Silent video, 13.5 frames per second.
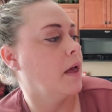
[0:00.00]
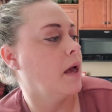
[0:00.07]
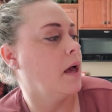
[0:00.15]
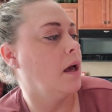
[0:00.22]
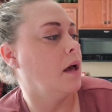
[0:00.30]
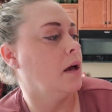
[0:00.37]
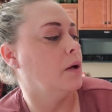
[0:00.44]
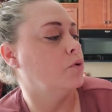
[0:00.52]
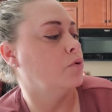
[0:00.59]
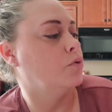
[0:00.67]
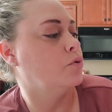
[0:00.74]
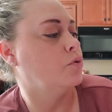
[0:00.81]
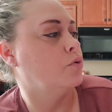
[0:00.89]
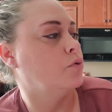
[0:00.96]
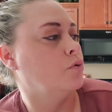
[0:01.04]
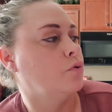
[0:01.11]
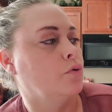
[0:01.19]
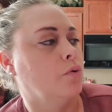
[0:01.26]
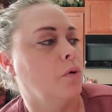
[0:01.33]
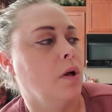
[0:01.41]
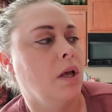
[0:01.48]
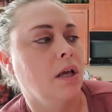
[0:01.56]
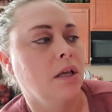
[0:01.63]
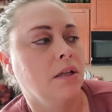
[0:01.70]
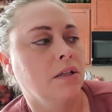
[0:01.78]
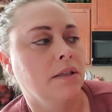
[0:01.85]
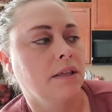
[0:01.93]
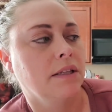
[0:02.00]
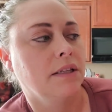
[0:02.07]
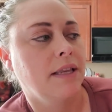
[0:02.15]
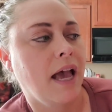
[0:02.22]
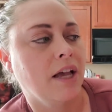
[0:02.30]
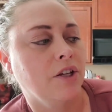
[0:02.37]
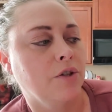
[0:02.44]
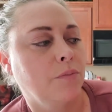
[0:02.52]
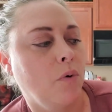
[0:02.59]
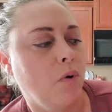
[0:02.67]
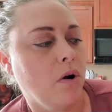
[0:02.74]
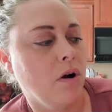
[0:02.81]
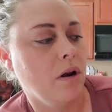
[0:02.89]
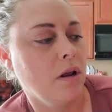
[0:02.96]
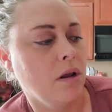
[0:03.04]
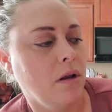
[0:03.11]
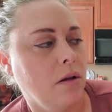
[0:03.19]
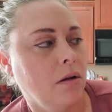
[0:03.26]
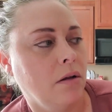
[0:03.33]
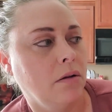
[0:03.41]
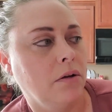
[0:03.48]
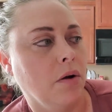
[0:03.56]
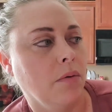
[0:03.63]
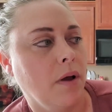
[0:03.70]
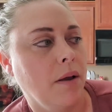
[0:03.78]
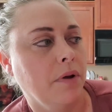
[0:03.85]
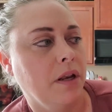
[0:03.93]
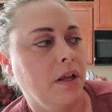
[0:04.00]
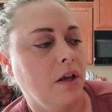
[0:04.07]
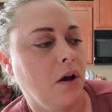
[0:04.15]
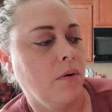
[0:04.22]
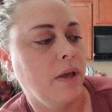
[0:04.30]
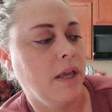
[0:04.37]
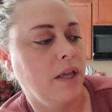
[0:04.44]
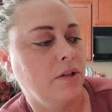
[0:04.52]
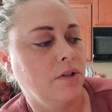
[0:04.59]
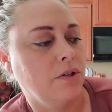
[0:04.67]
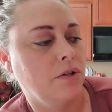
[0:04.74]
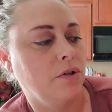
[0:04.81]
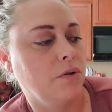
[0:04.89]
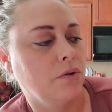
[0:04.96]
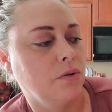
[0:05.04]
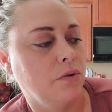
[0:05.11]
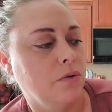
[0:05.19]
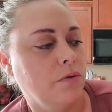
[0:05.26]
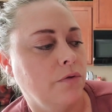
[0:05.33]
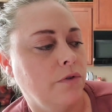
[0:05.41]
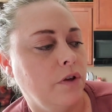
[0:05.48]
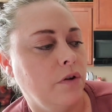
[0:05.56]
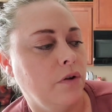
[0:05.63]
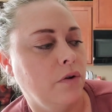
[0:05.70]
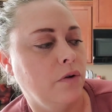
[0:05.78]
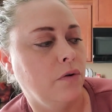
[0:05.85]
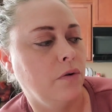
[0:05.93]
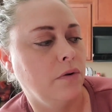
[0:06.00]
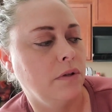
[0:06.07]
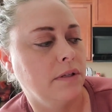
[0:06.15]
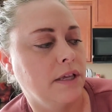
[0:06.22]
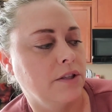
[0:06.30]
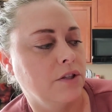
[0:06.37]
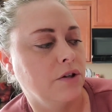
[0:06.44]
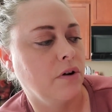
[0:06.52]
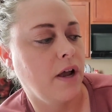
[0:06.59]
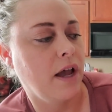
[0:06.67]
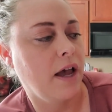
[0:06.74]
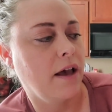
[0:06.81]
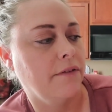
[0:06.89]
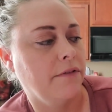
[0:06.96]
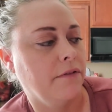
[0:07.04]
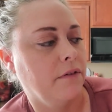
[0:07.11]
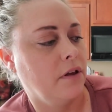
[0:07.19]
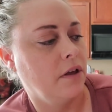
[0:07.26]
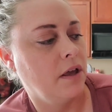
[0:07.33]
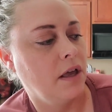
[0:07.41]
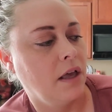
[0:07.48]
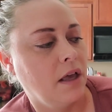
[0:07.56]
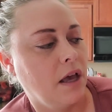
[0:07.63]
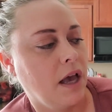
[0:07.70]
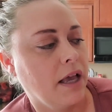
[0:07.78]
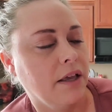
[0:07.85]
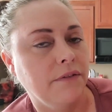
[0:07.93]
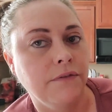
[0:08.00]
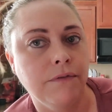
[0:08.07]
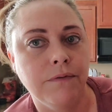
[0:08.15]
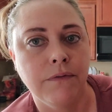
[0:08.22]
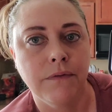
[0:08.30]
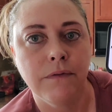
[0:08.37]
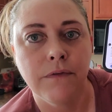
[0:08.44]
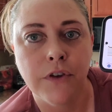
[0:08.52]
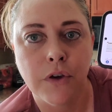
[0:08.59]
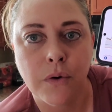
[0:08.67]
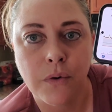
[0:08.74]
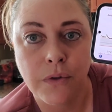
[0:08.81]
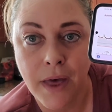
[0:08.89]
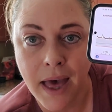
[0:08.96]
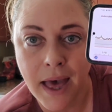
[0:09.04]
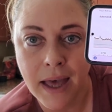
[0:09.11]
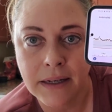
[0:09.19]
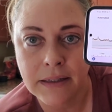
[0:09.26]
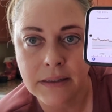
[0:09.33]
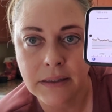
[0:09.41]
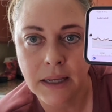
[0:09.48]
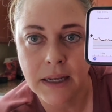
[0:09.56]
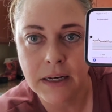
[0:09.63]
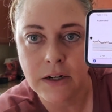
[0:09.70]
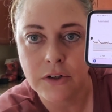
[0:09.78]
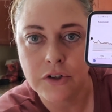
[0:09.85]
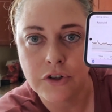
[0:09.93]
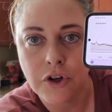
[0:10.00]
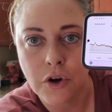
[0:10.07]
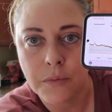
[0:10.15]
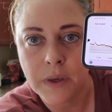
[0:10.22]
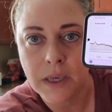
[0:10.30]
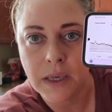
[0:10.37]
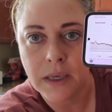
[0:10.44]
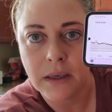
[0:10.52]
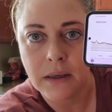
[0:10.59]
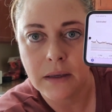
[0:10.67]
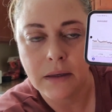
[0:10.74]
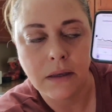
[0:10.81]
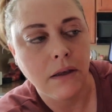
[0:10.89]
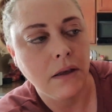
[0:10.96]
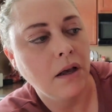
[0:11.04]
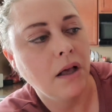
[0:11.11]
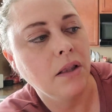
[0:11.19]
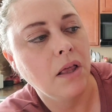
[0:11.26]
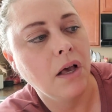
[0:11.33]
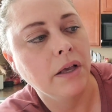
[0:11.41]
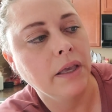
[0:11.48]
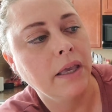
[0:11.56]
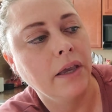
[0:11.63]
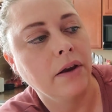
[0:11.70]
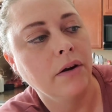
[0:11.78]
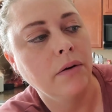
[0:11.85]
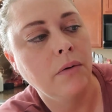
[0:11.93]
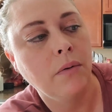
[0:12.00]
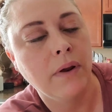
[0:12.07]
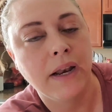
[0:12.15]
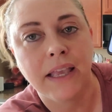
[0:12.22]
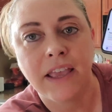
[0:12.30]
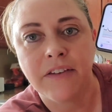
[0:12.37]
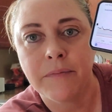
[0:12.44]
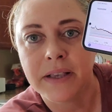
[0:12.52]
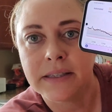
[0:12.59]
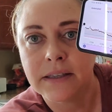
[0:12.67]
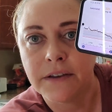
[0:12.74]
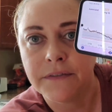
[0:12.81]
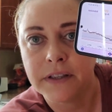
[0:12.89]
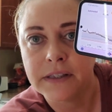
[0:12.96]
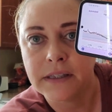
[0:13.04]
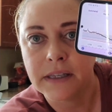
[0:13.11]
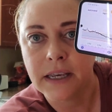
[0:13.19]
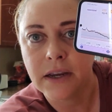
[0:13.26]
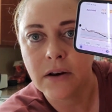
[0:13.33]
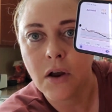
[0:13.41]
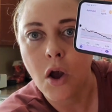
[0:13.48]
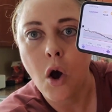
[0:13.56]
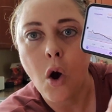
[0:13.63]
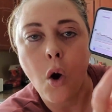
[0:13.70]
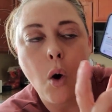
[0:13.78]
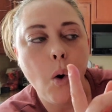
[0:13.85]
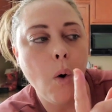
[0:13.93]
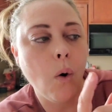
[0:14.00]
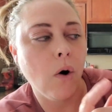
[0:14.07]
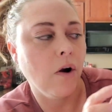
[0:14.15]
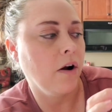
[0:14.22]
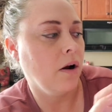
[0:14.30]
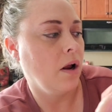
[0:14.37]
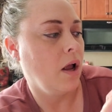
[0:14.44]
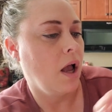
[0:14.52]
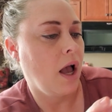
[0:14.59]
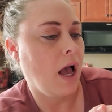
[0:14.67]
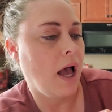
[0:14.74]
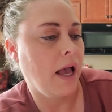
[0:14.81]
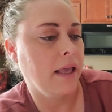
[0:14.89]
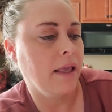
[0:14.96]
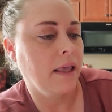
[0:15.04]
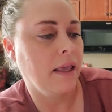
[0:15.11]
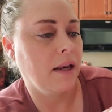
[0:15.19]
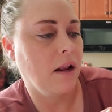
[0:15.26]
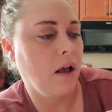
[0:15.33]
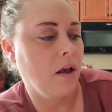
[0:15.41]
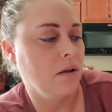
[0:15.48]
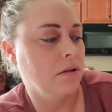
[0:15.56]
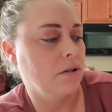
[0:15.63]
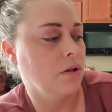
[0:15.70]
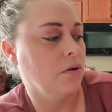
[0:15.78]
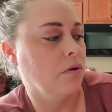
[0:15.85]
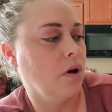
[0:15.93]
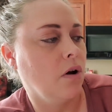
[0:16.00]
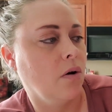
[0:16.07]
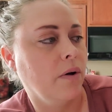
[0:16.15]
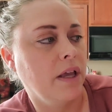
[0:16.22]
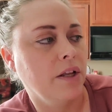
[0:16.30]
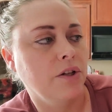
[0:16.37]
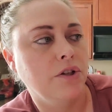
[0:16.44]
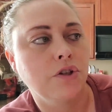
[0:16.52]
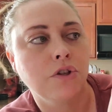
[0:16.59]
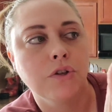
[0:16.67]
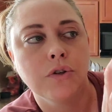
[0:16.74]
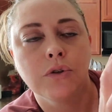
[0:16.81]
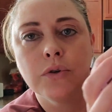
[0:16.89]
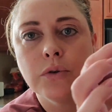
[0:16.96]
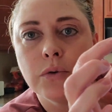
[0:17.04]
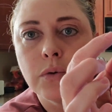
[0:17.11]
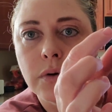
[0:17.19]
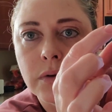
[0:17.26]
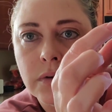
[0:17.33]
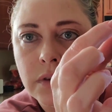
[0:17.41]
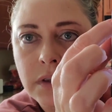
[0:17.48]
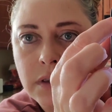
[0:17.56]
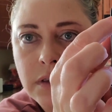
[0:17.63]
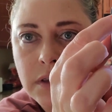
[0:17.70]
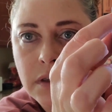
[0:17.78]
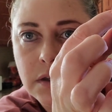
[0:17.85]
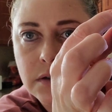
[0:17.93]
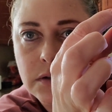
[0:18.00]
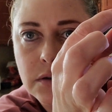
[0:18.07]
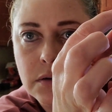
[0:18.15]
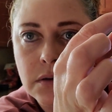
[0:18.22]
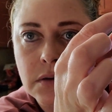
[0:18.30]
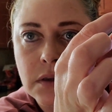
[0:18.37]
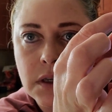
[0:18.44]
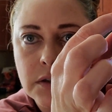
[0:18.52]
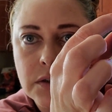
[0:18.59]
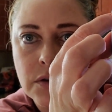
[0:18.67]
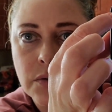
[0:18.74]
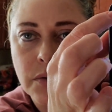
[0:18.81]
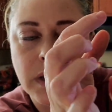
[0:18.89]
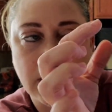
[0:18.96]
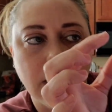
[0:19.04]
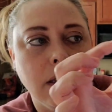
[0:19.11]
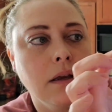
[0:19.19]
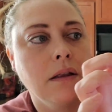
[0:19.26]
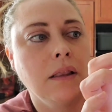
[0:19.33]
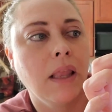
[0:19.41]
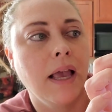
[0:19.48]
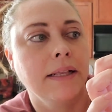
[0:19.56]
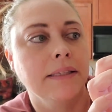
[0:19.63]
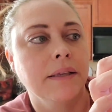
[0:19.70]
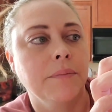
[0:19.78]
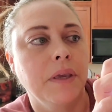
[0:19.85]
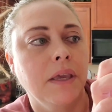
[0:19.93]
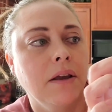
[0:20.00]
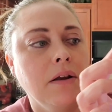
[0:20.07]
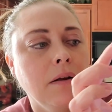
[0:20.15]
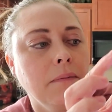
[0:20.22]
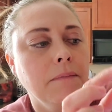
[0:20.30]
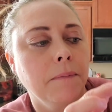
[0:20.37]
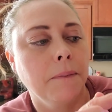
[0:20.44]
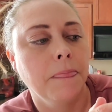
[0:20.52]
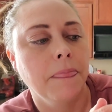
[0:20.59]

to the dashboard. No, I'm going to go into view sensor graph. I can view that and it'll show me along here when I gave myself insulin here. Or I can also go into these three lines up here